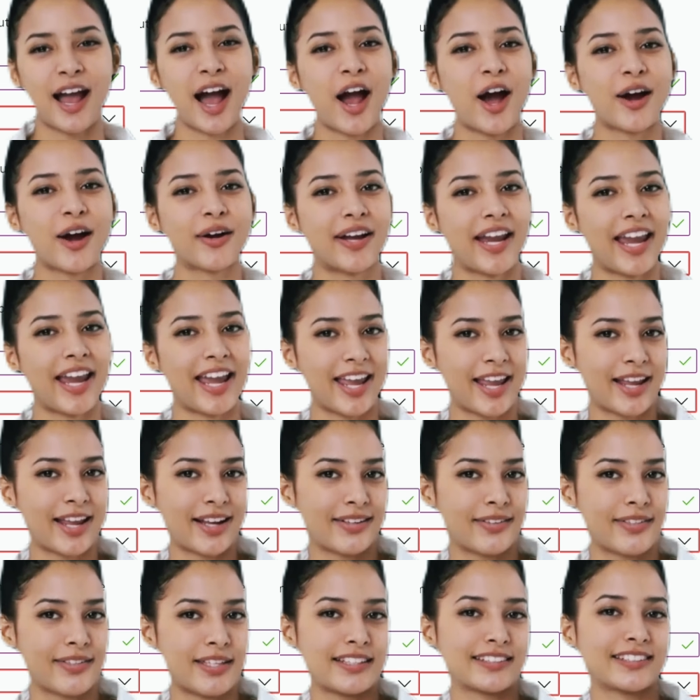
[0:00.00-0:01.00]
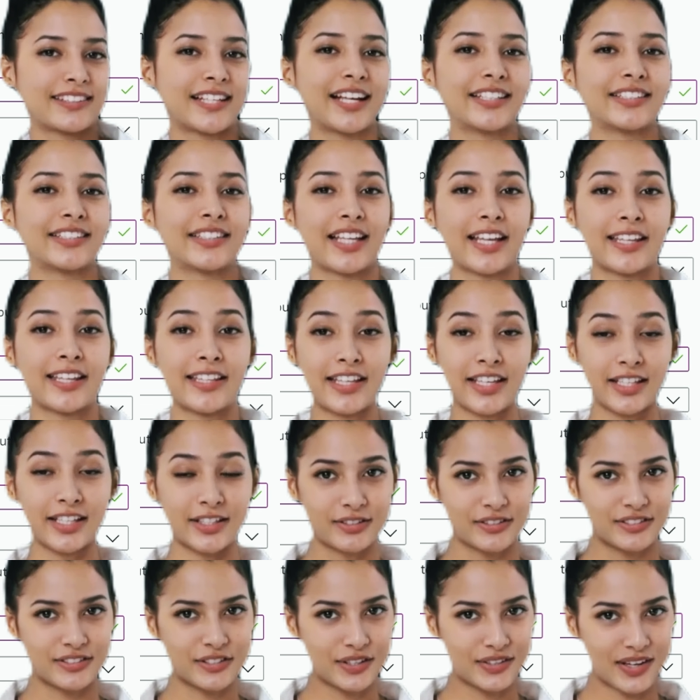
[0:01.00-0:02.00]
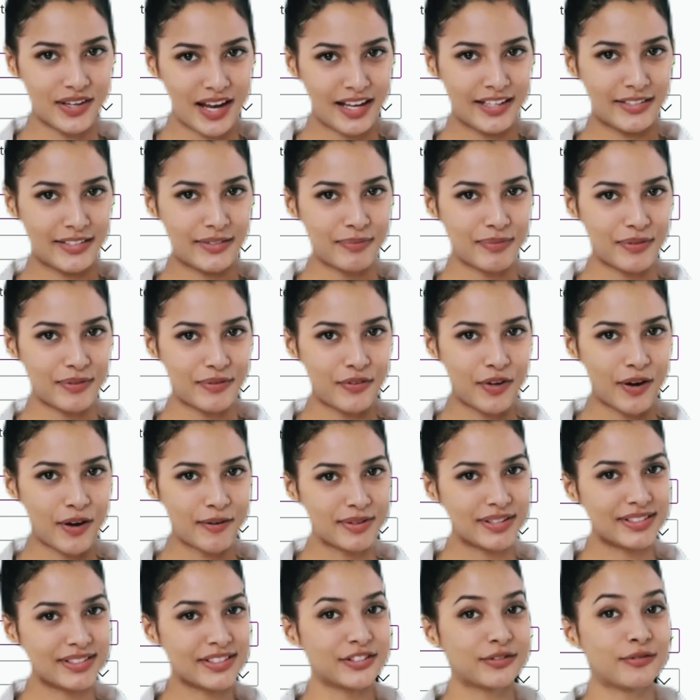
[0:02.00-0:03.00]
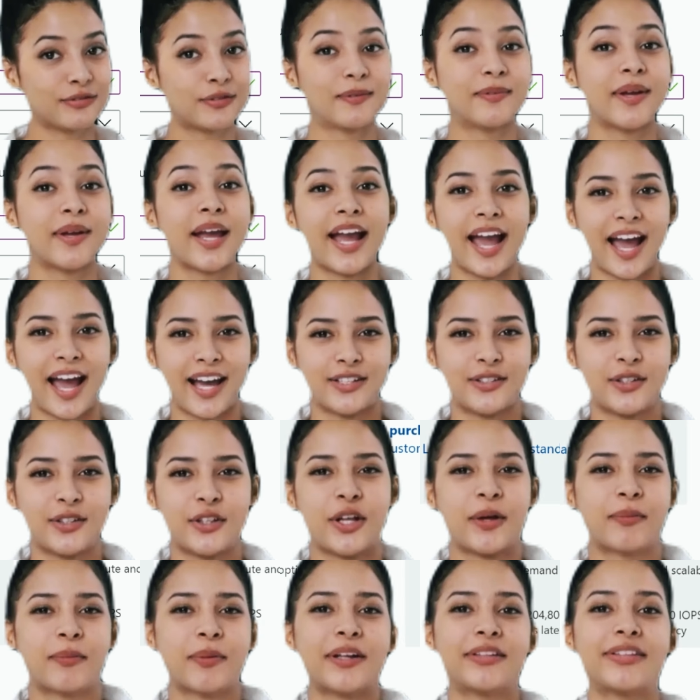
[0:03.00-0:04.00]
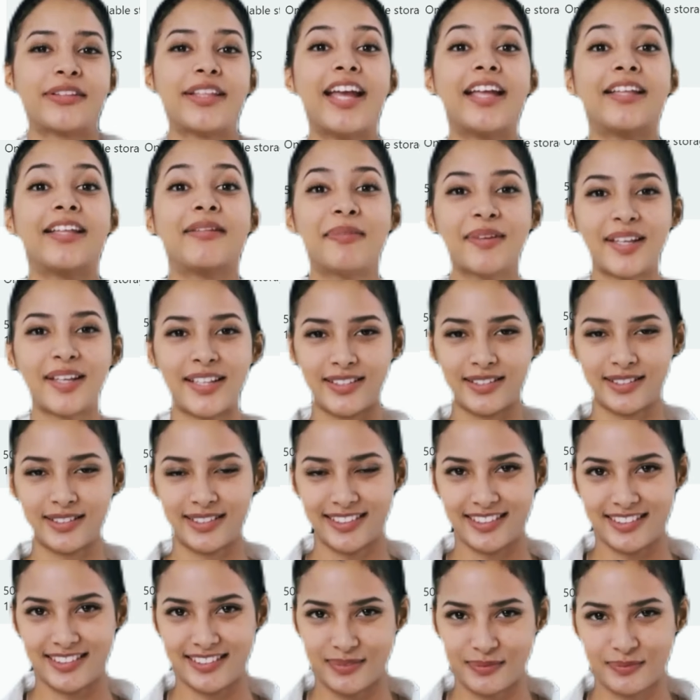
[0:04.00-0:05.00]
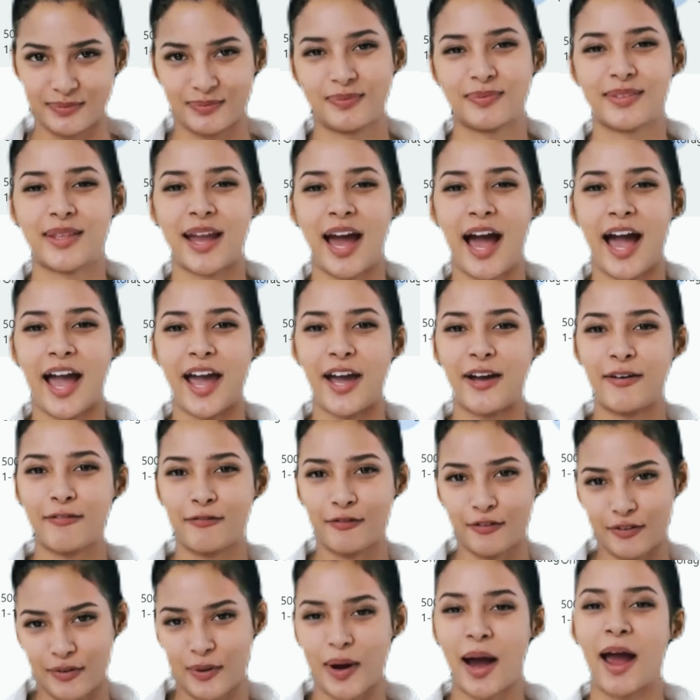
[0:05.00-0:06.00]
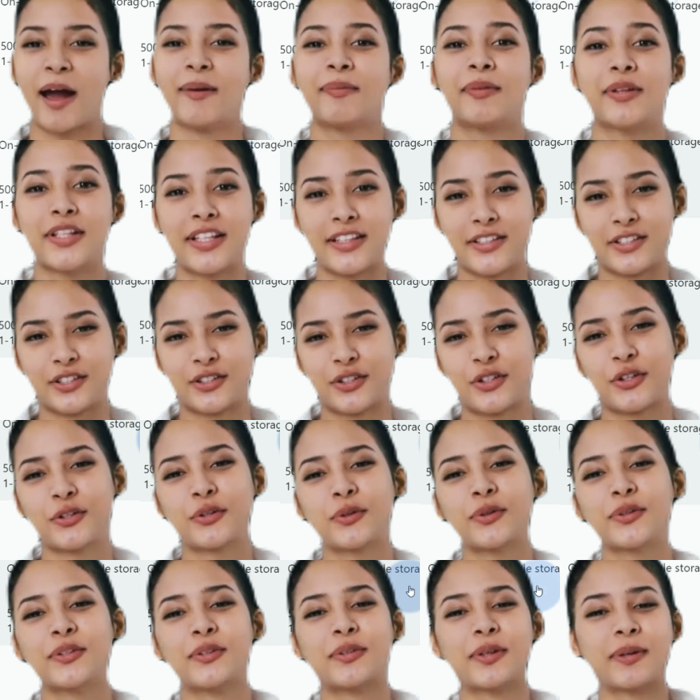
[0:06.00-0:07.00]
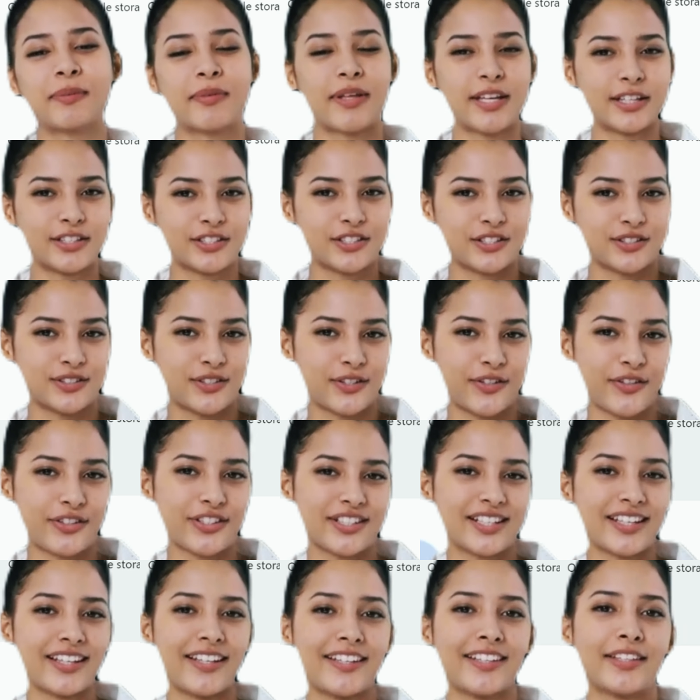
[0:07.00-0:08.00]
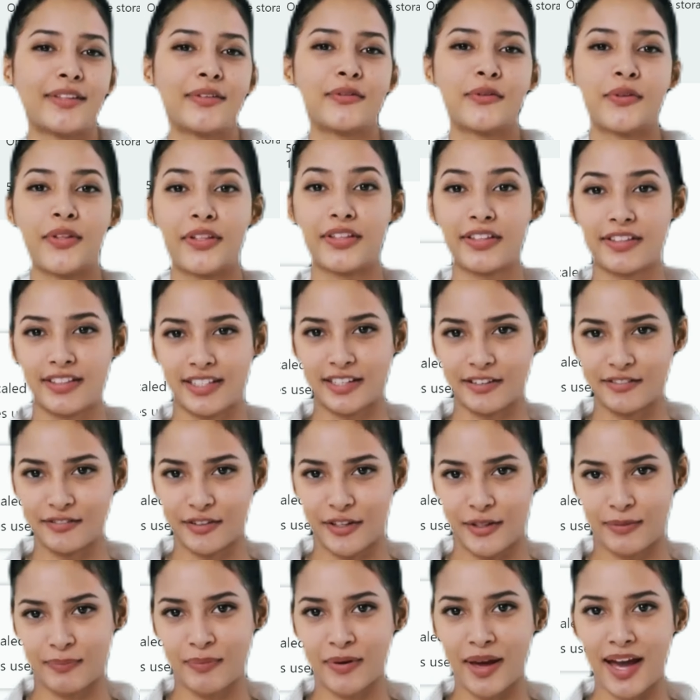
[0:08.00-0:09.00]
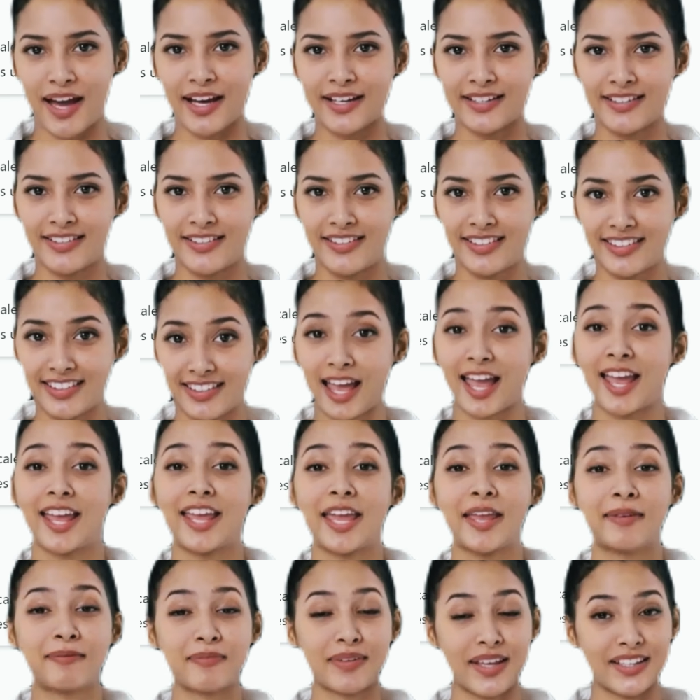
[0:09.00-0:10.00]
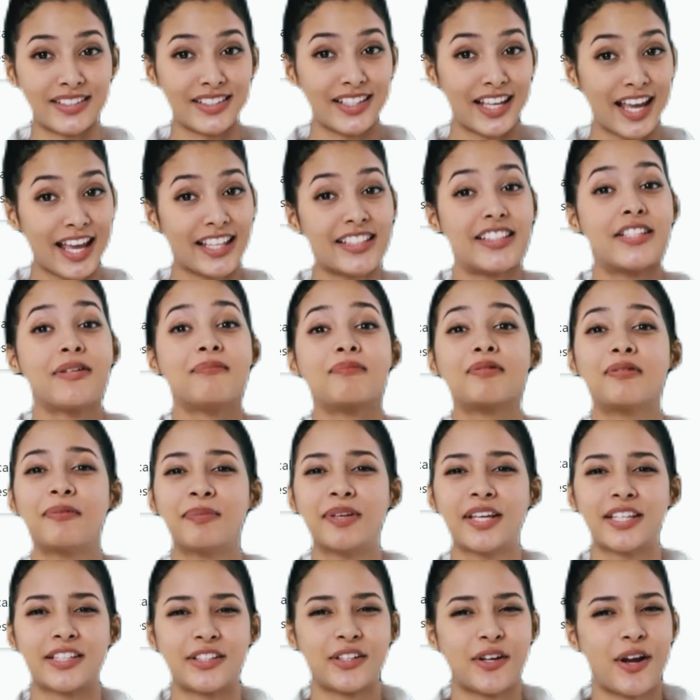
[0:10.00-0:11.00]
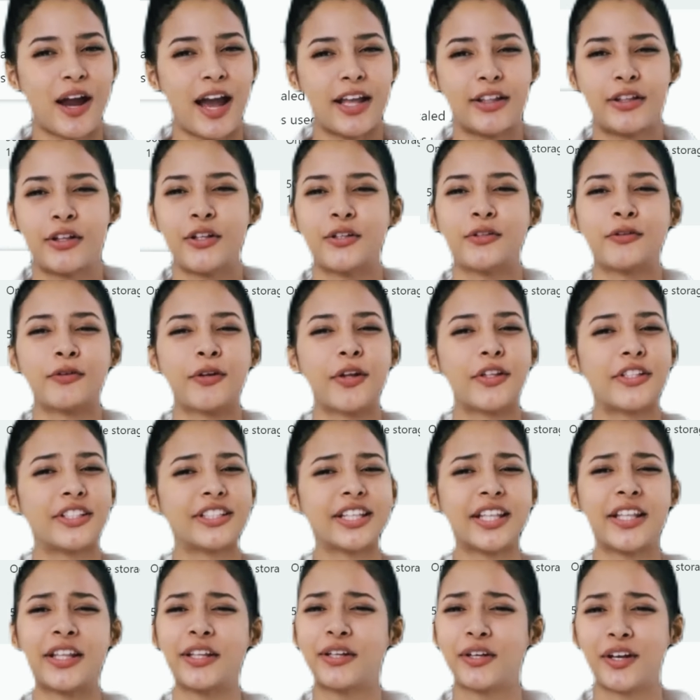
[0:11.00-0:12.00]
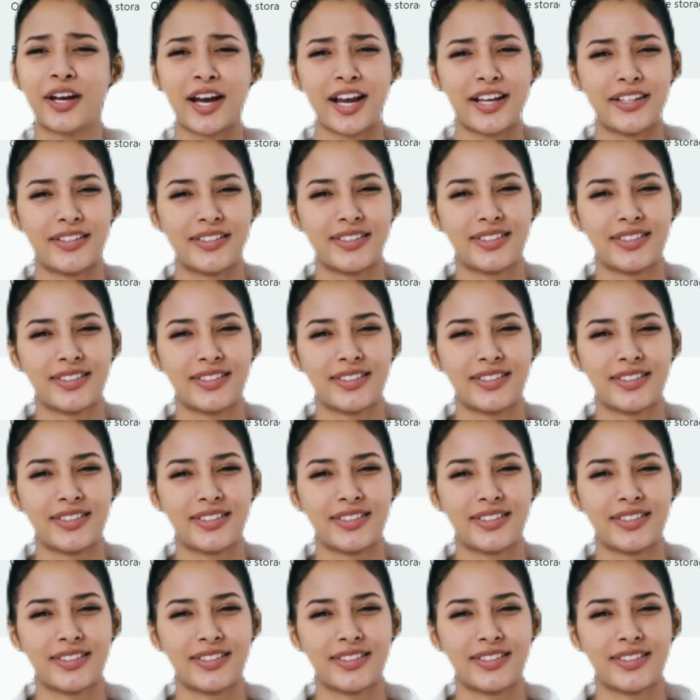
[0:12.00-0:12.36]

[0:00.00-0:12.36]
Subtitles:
Okay, next I need to select the performance for my SQL database. I have few options to choose from, each associated with a different price. In this case, it would be €214,